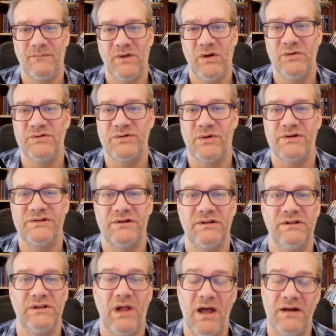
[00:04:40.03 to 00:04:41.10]
who sourced a
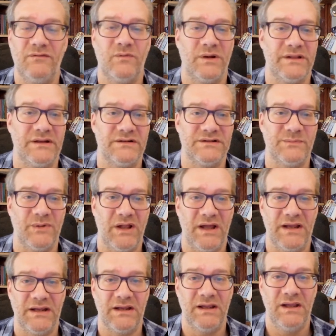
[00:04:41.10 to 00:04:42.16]
lot of what they're
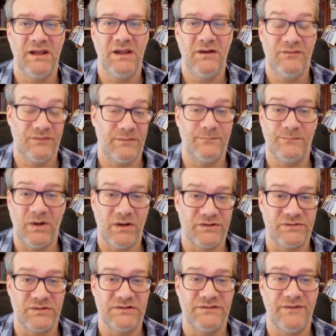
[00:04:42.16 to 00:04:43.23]
supplying from all
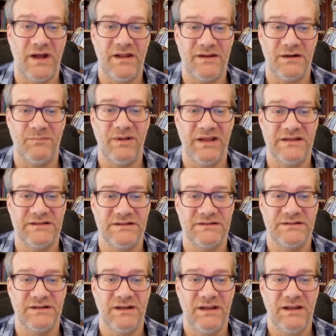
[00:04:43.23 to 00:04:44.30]
sorts of other
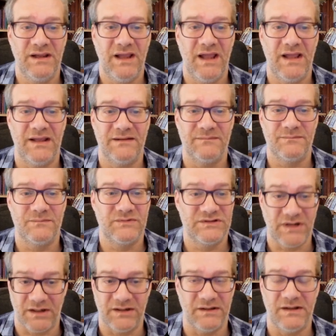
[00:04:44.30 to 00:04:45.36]
places and
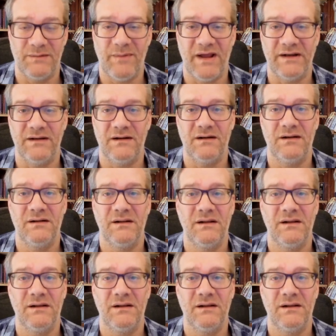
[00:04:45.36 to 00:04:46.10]
stuck it in their binder.